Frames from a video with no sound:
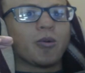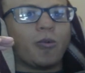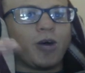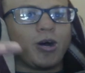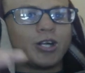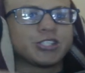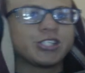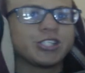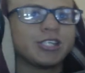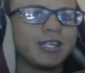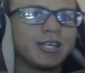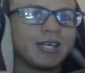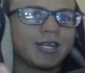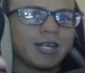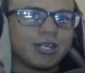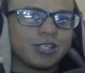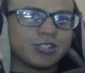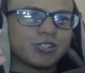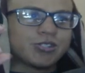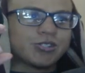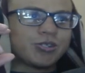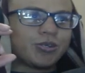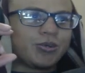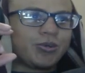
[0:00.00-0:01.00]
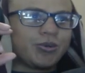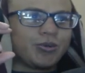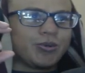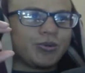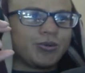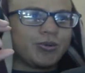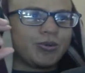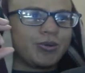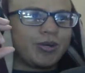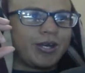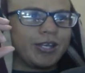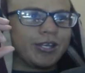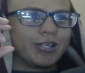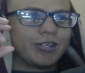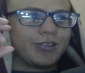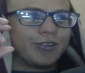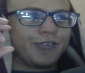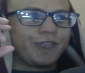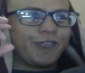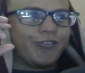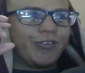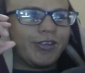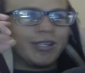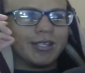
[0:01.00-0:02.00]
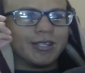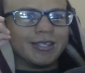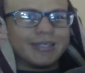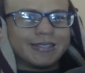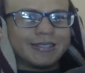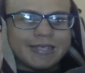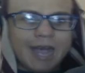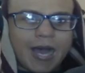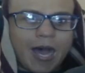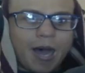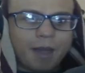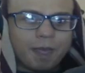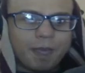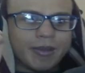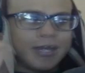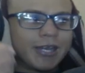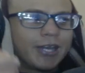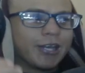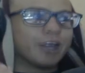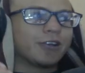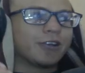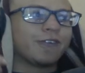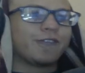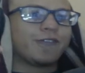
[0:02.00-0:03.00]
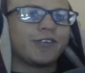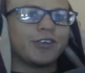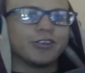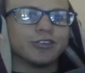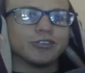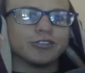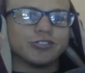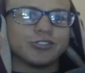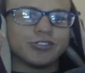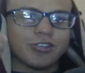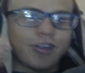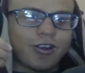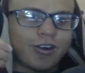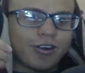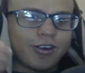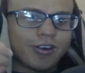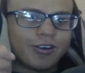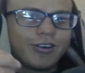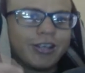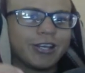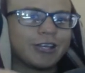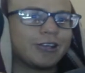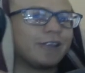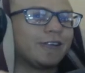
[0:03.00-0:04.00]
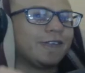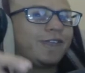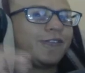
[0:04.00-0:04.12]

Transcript: Watching it, I could feel Nami, I could feel Zoro, I could